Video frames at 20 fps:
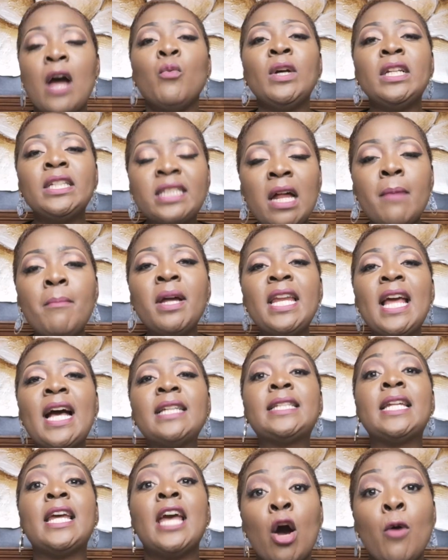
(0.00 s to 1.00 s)
And when somebody
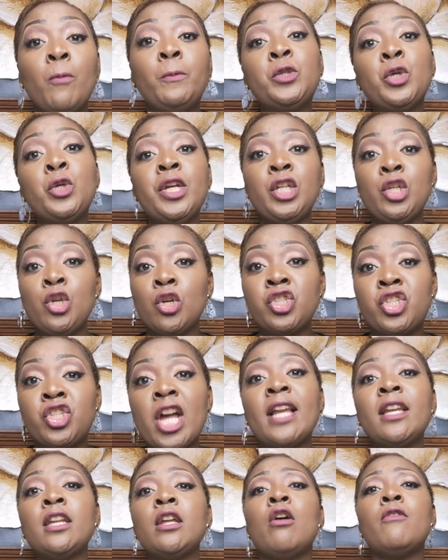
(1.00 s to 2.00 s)
has helped you in your
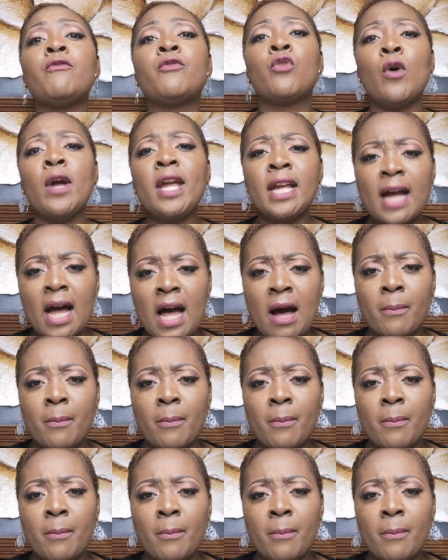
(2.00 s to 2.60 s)
journey of going